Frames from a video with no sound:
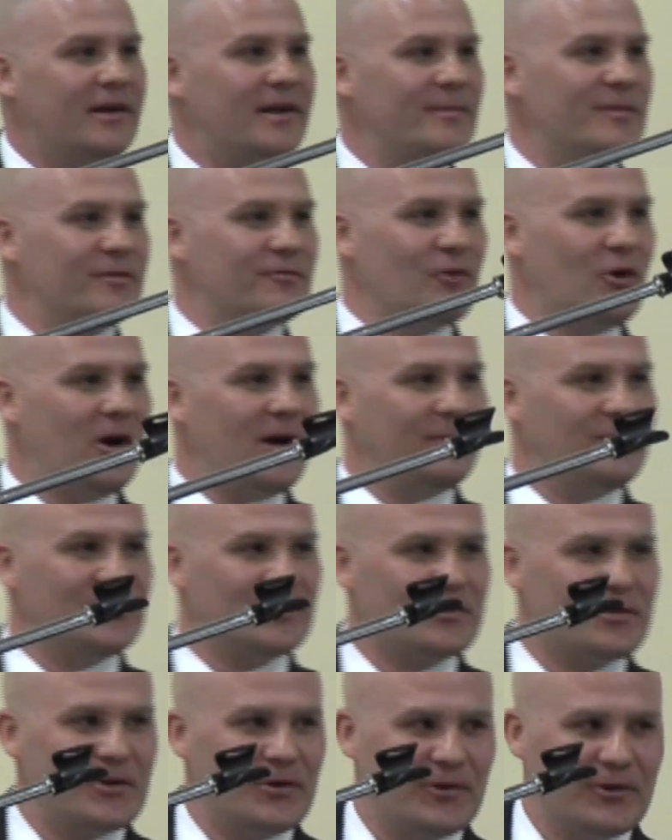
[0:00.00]
him and Rob
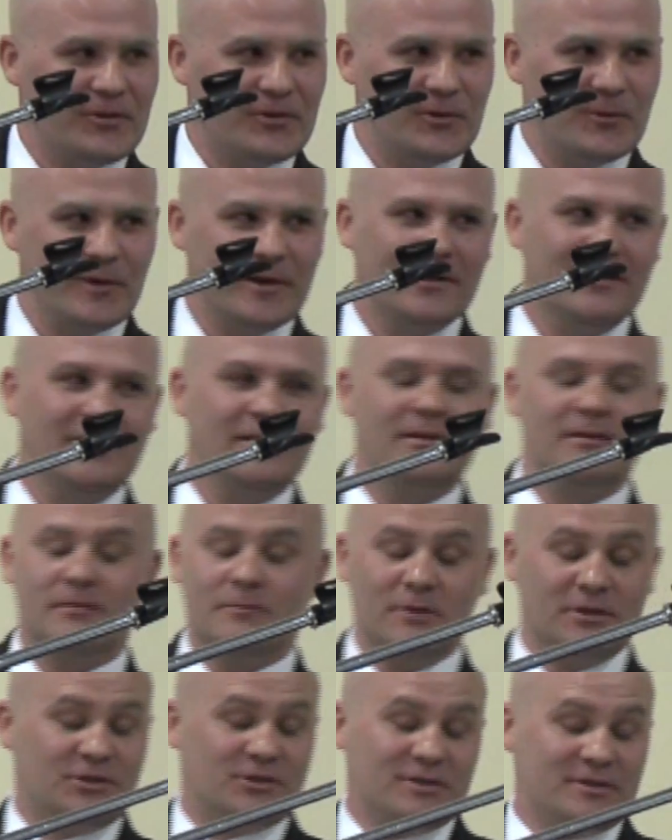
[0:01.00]
took 3rd in the New England,
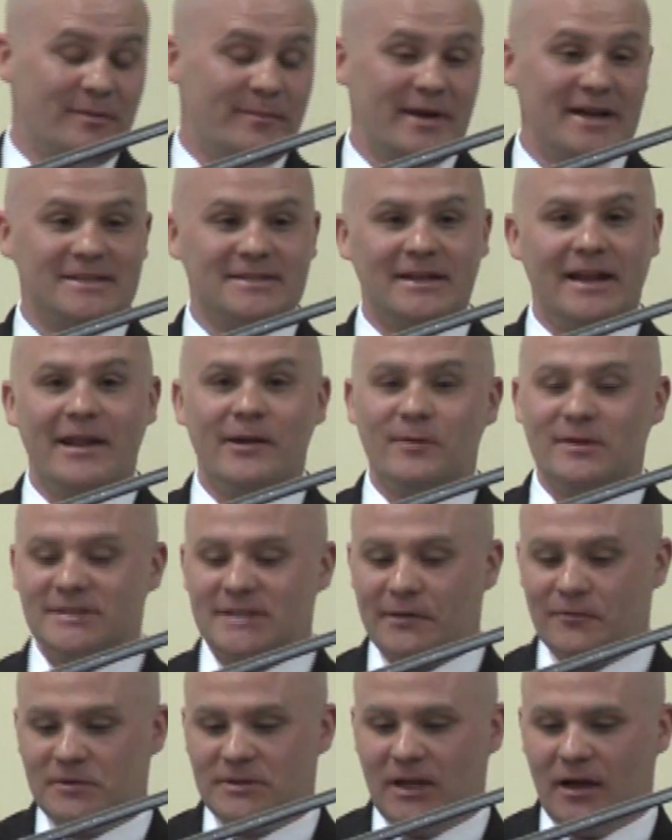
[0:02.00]
which is the best that
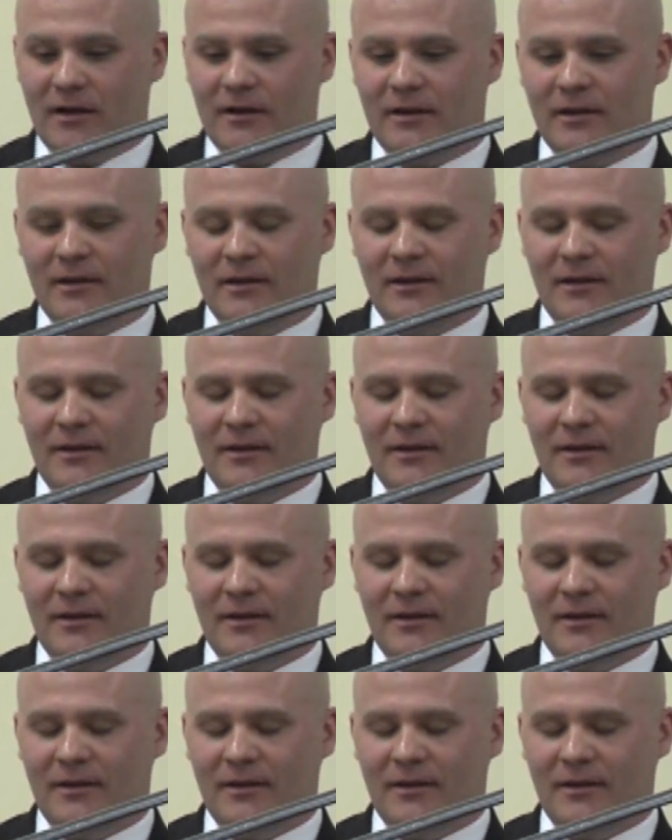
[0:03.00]
anyone's ever done.